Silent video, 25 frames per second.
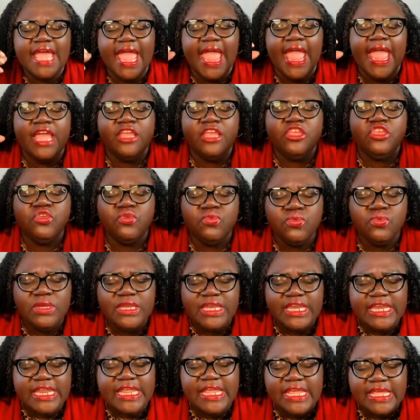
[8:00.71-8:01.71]
and
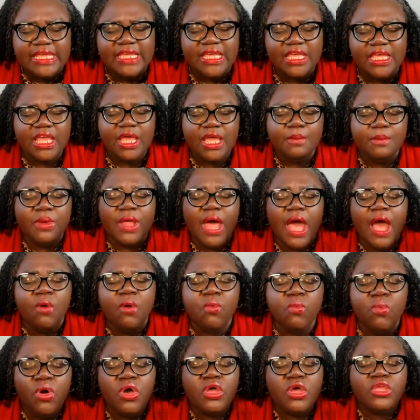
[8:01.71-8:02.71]
unique, but I
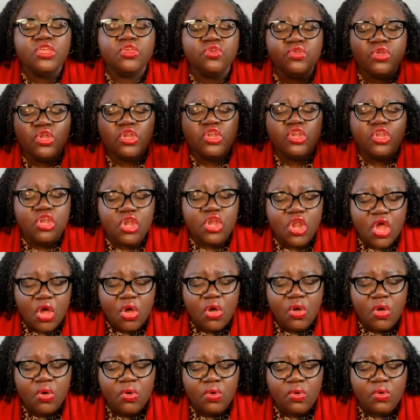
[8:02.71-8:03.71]
want you to
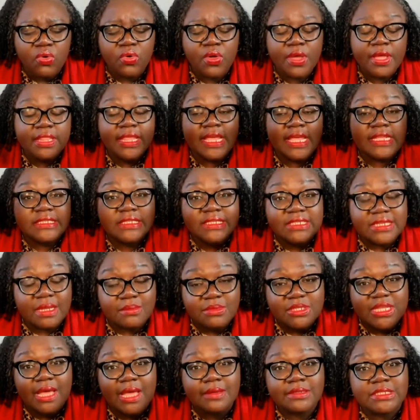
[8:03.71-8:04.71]
know that
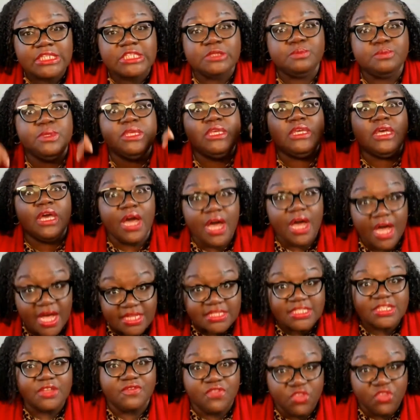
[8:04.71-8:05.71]
sometimes it's
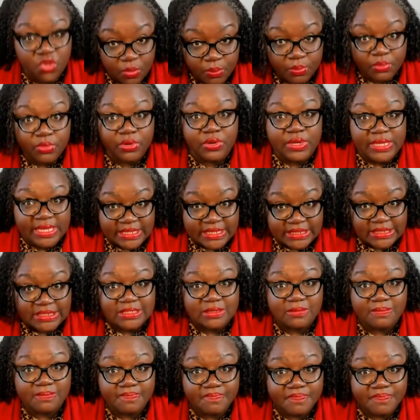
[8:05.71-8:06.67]
because of your brilliance.